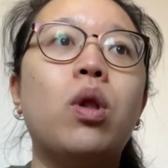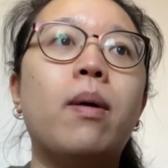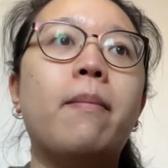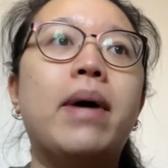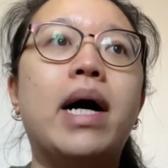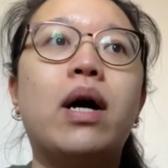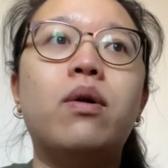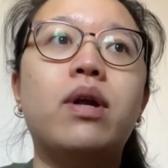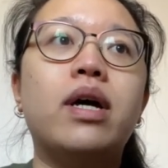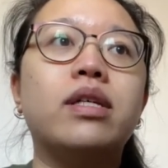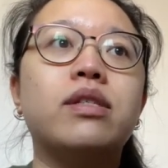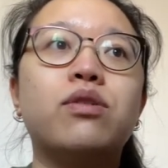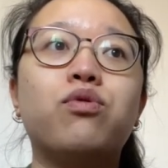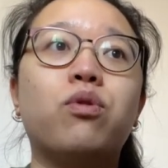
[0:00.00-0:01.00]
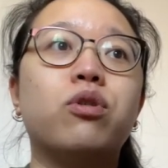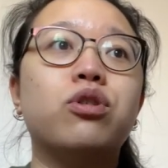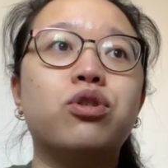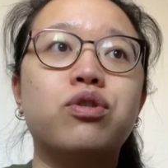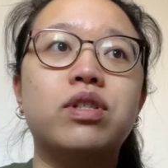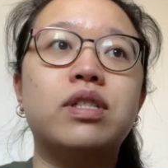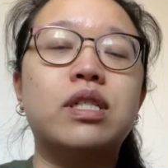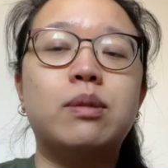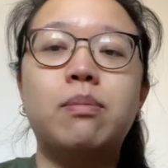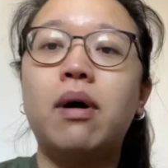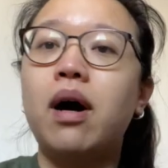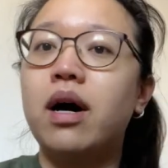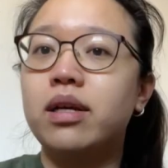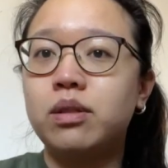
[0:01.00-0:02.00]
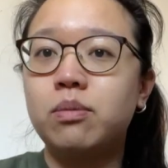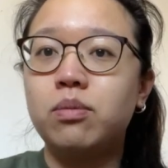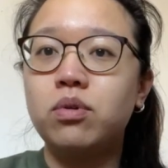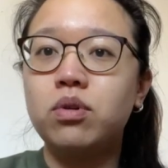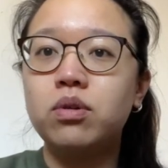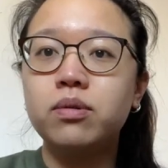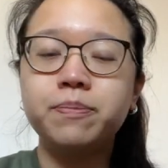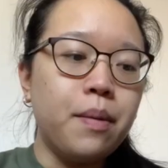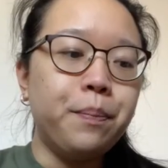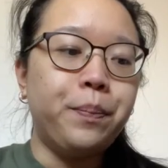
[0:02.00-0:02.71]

amount as groceries as possible.